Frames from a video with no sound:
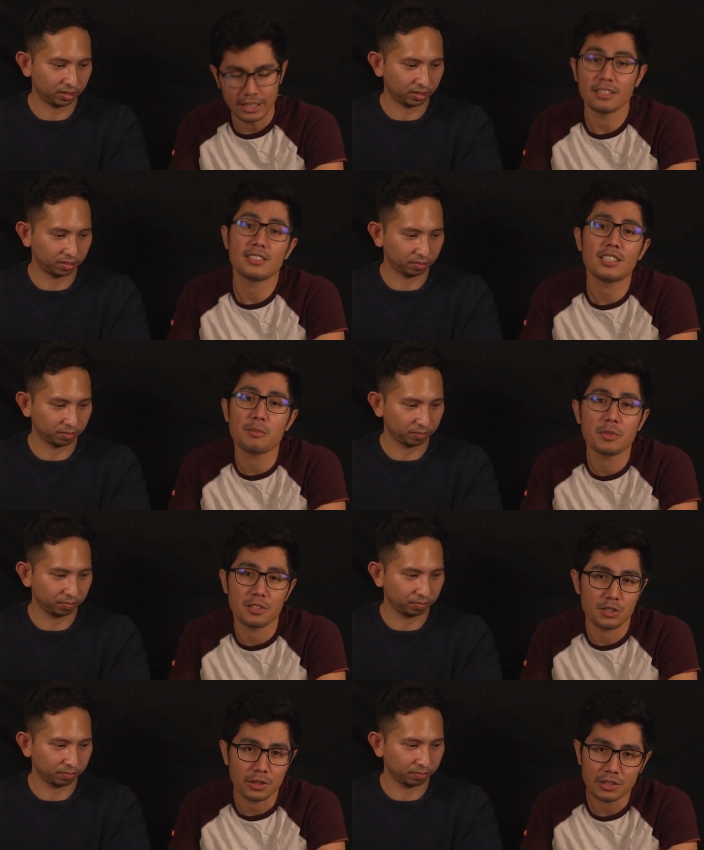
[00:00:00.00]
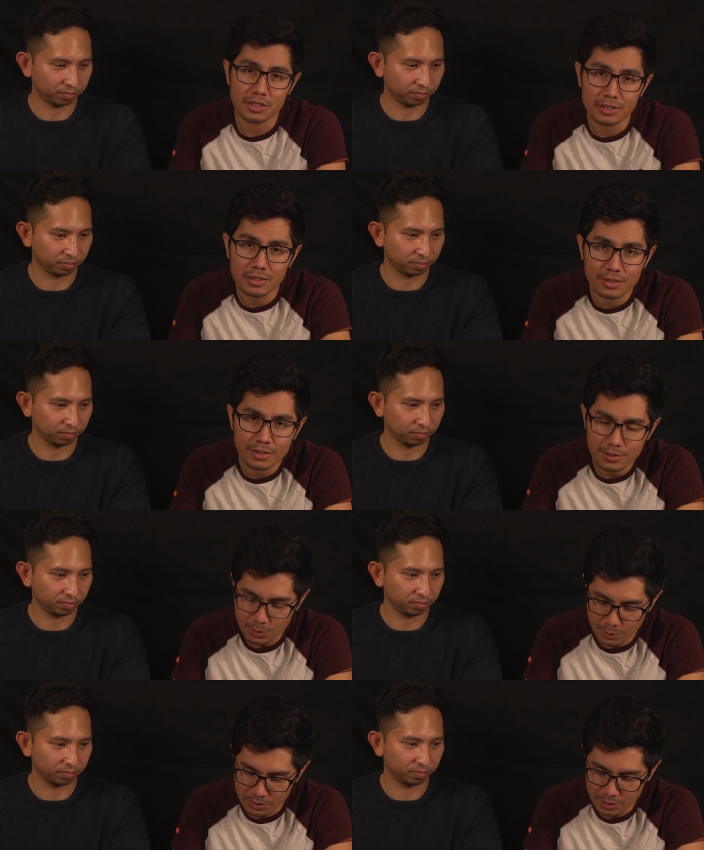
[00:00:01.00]
Speaker 1: It doesn't come with instructions,
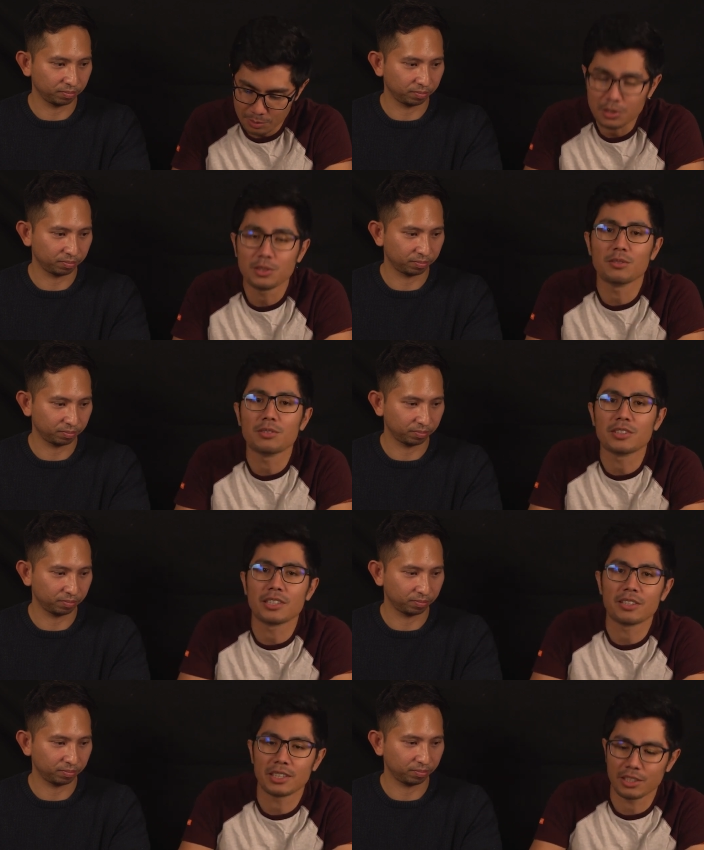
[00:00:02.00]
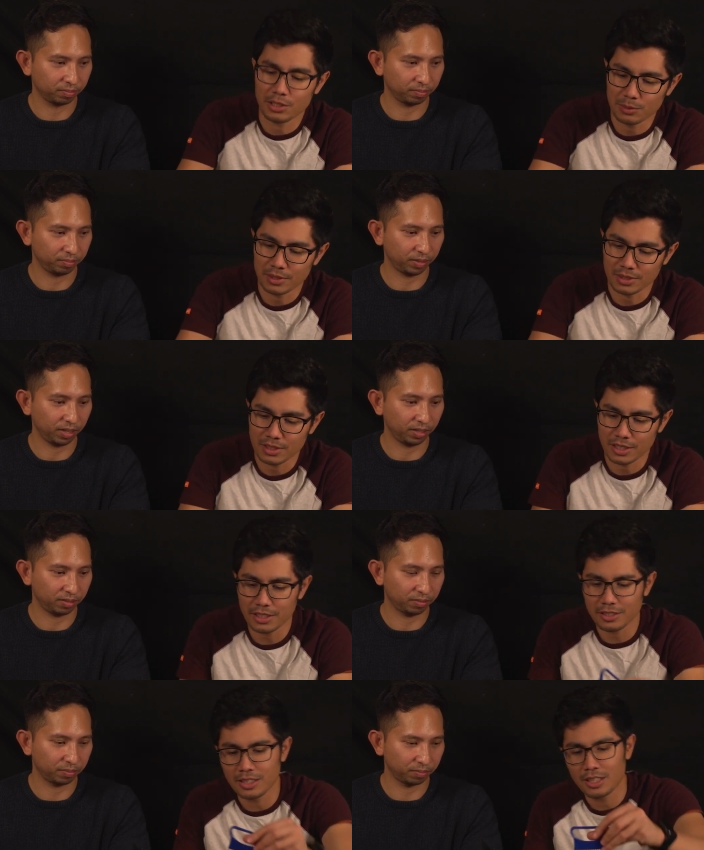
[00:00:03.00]
so it's up to you to figure out how you want to cut
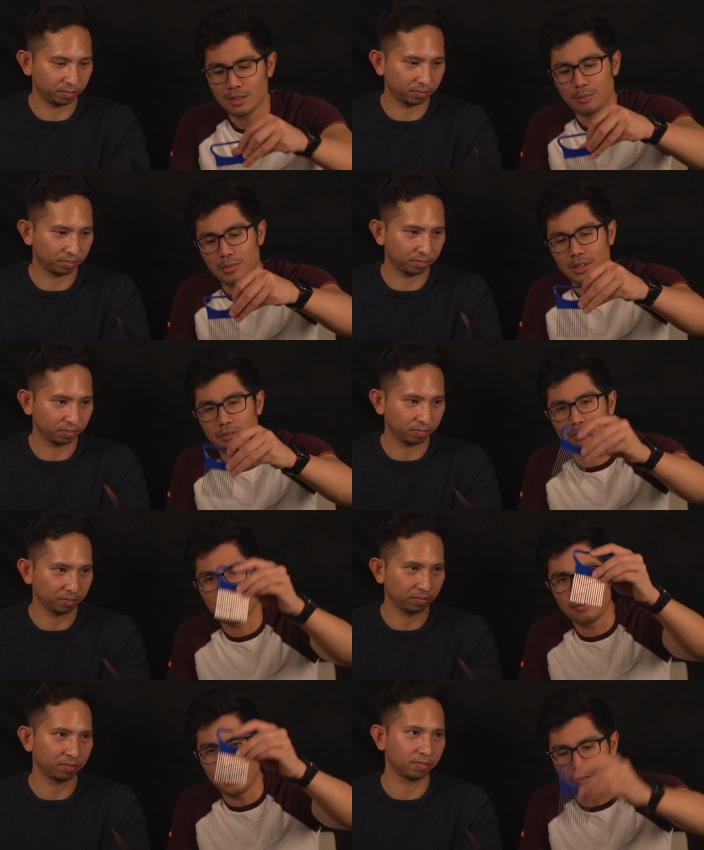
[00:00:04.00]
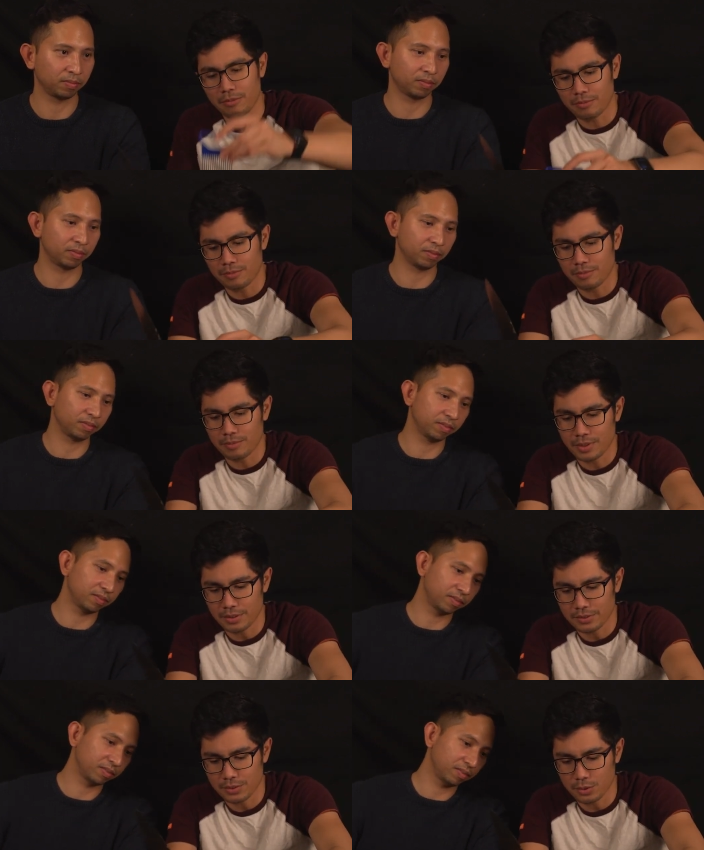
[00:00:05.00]
it. But I
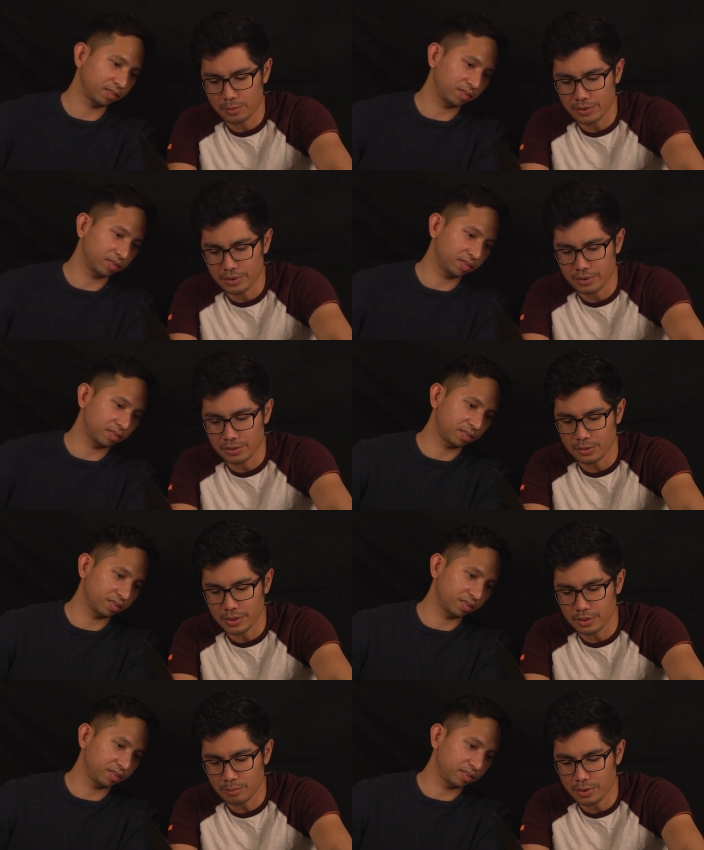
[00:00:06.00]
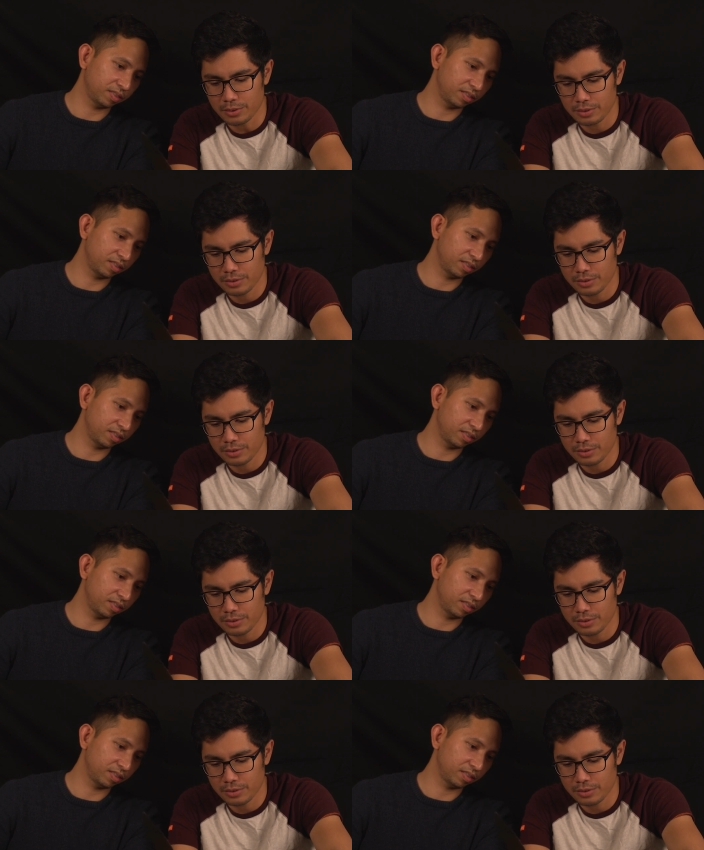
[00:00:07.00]
assume it's going to go in the middle.